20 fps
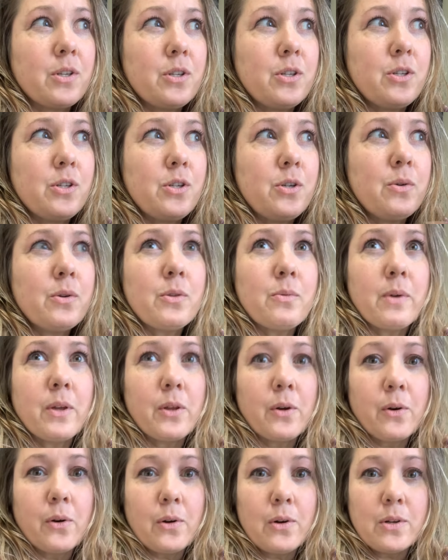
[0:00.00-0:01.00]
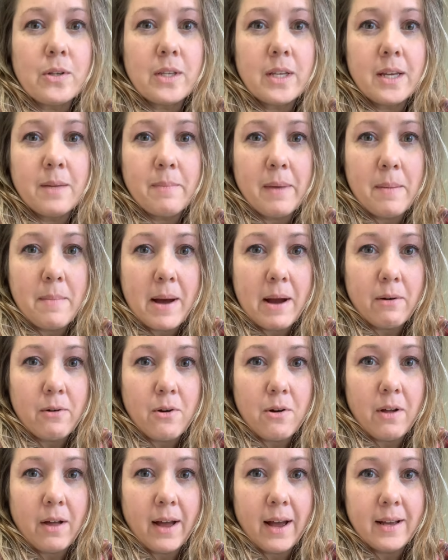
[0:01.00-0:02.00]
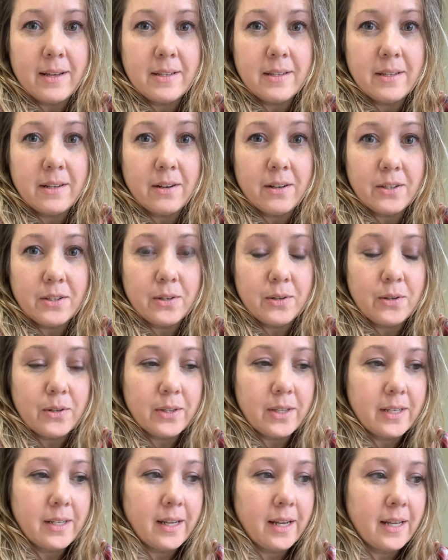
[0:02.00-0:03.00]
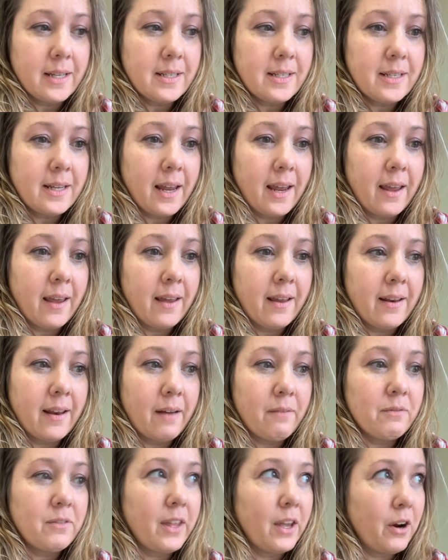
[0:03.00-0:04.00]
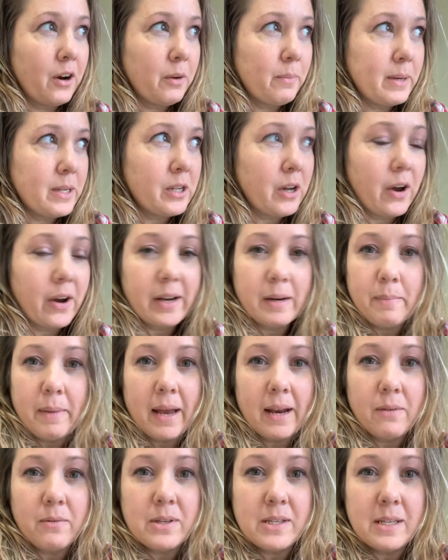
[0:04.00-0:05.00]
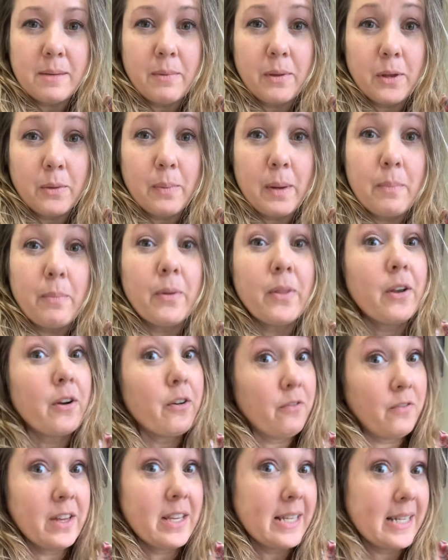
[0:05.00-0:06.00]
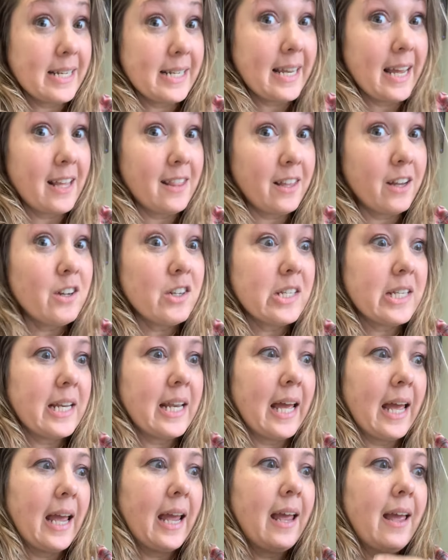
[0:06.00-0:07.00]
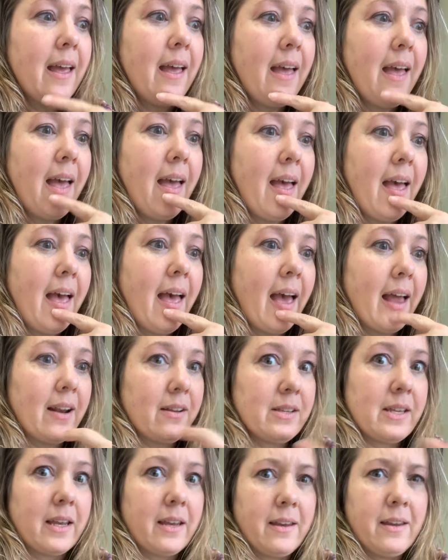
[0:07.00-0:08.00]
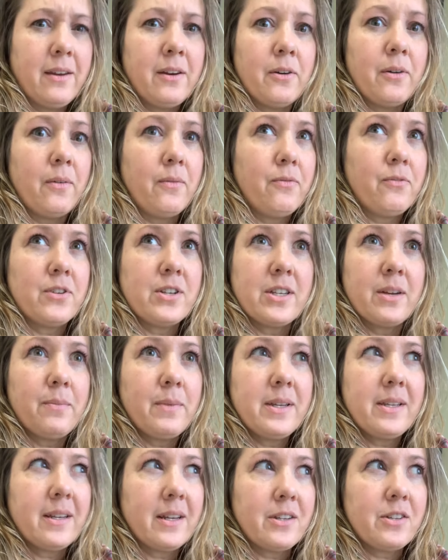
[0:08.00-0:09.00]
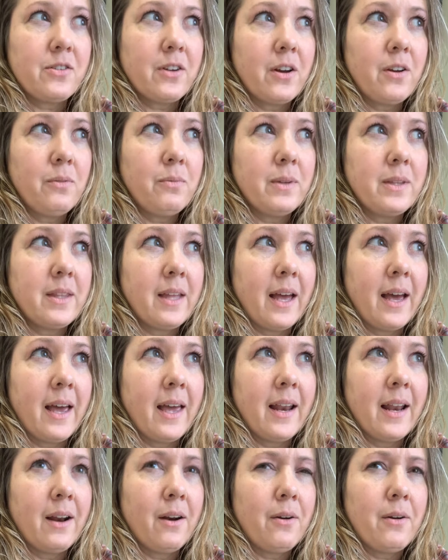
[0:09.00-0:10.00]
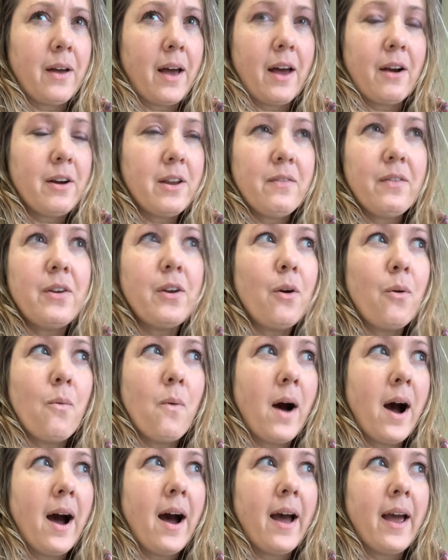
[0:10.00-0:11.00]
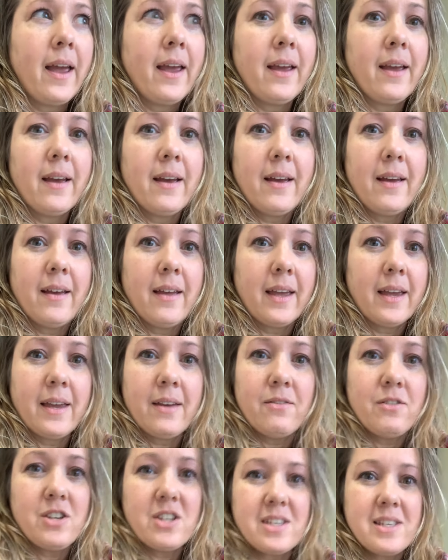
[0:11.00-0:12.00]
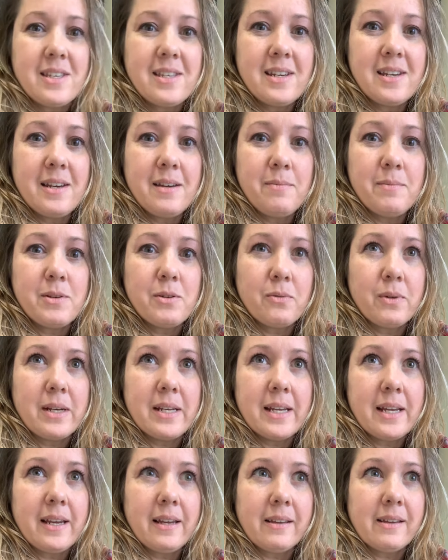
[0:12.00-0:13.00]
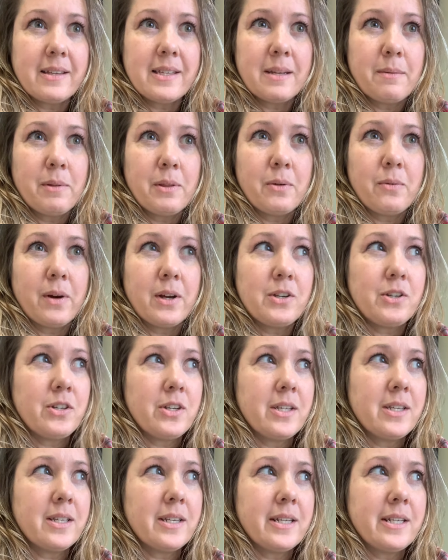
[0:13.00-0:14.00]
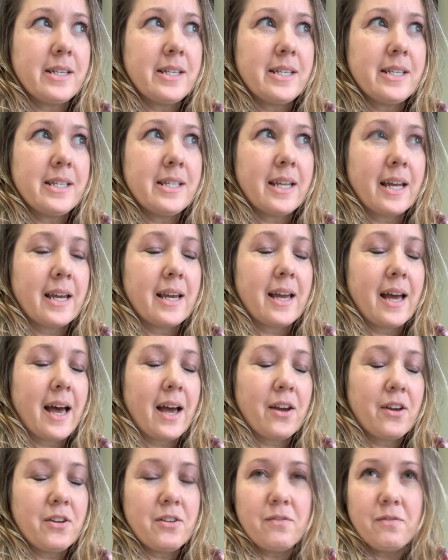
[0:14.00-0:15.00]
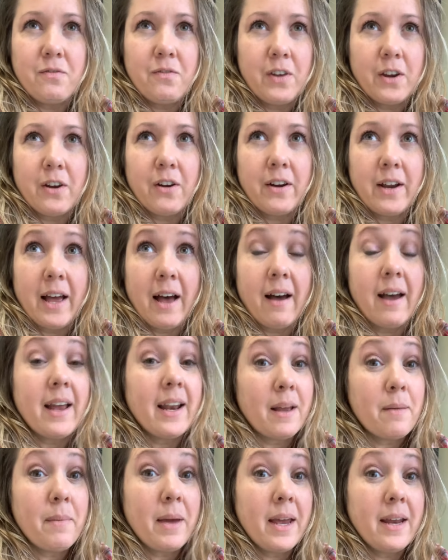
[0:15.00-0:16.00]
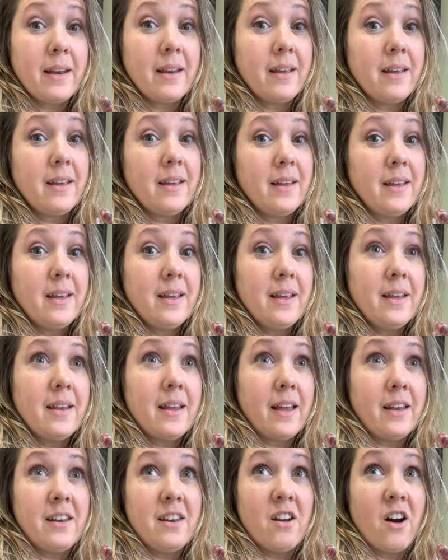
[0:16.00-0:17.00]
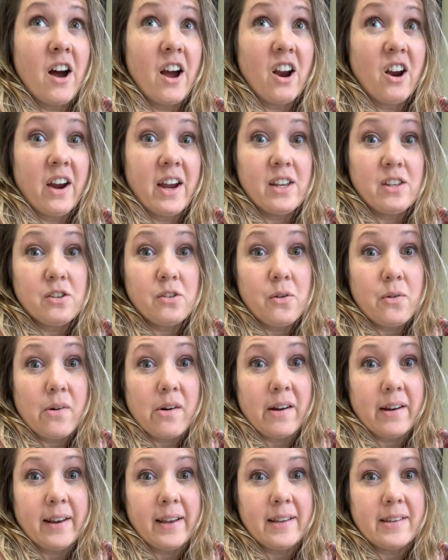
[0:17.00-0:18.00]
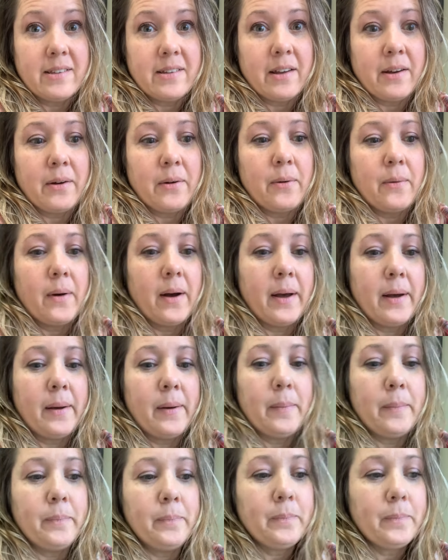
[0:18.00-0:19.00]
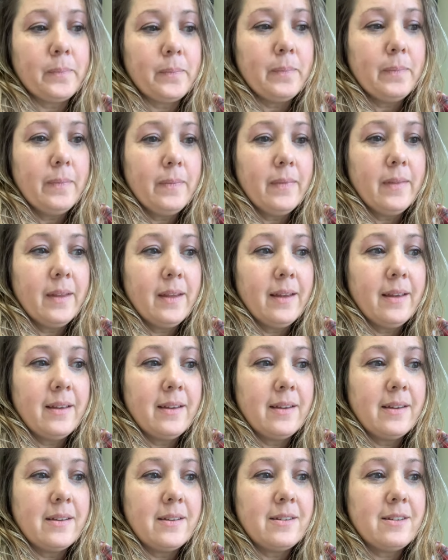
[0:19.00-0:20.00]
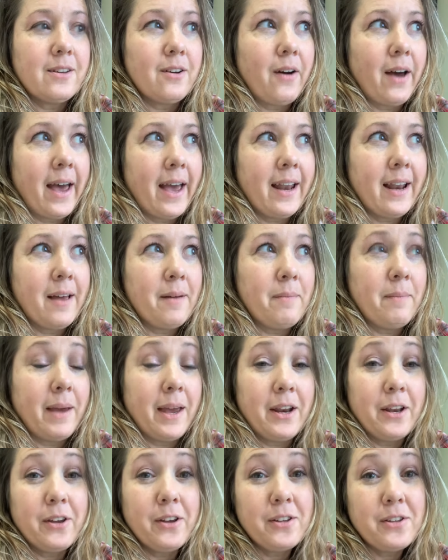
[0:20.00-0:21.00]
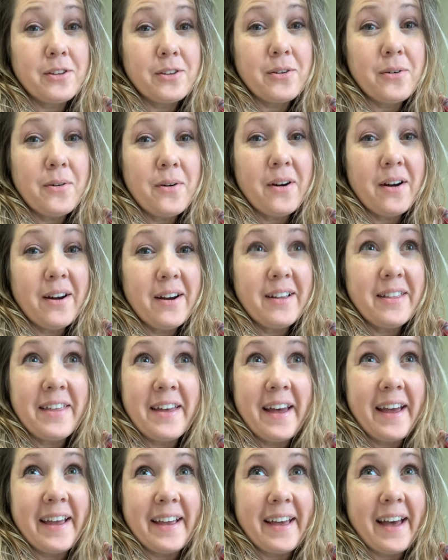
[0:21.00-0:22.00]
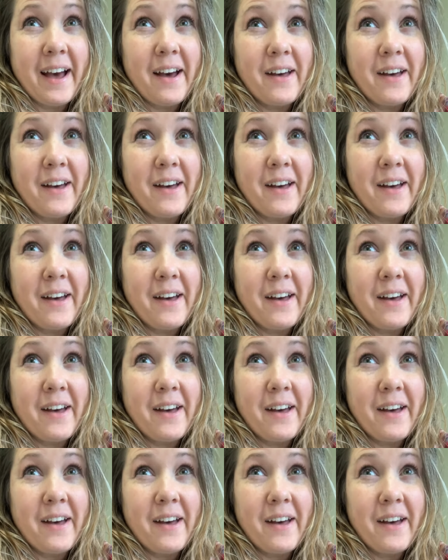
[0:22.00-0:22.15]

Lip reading: 2 or 3 other girls in my micro class that also took the test, and they heard me talking about it with some other people that are fixing to take theirs today, and I was like, for some reason I struggled with that, and I don't even know why. It just seemed ridiculous, some of the questions, and it just I couldn't figure it out, and I made a not great score on it. So so had I made a good score, it